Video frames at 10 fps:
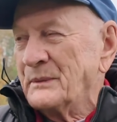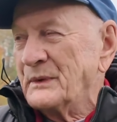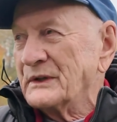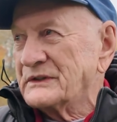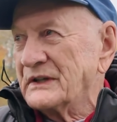
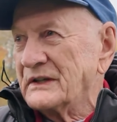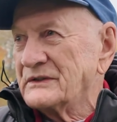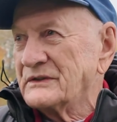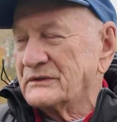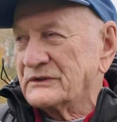But
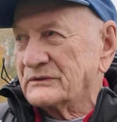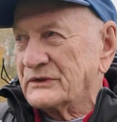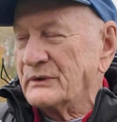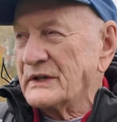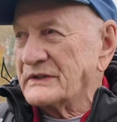
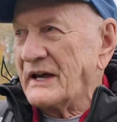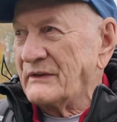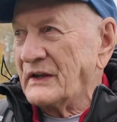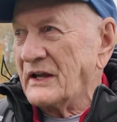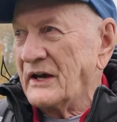2 years
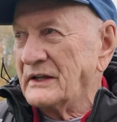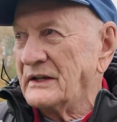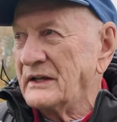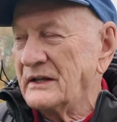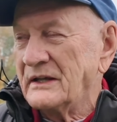down the
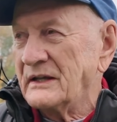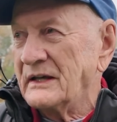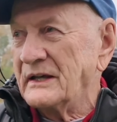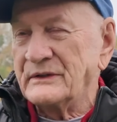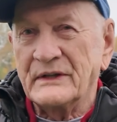line,
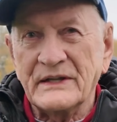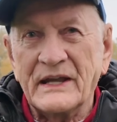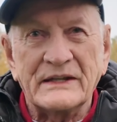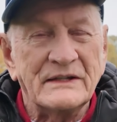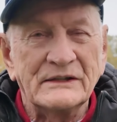
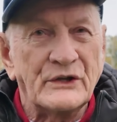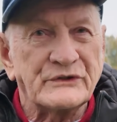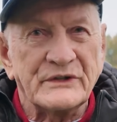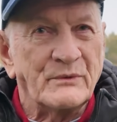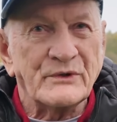I'd
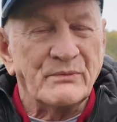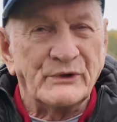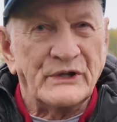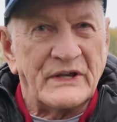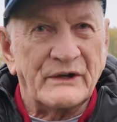lost as much
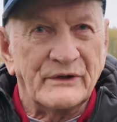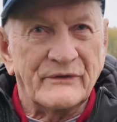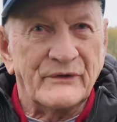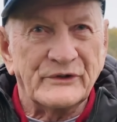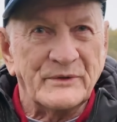money as I could
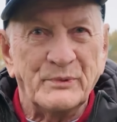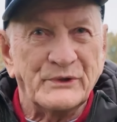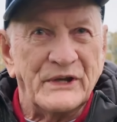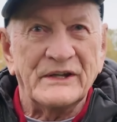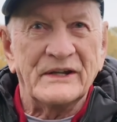afford to
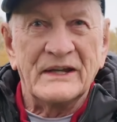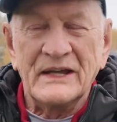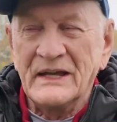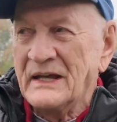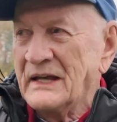put in.
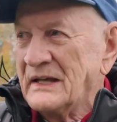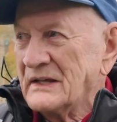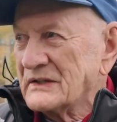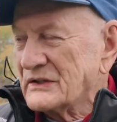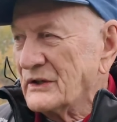
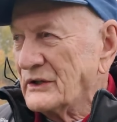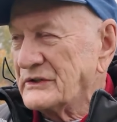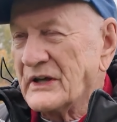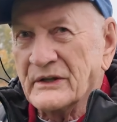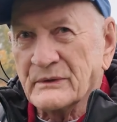So I
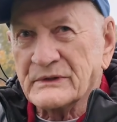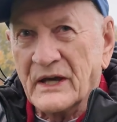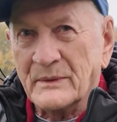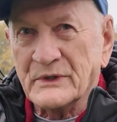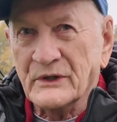decided it was
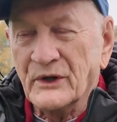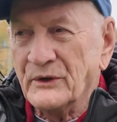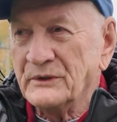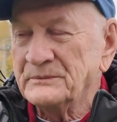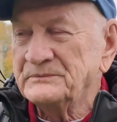time to go.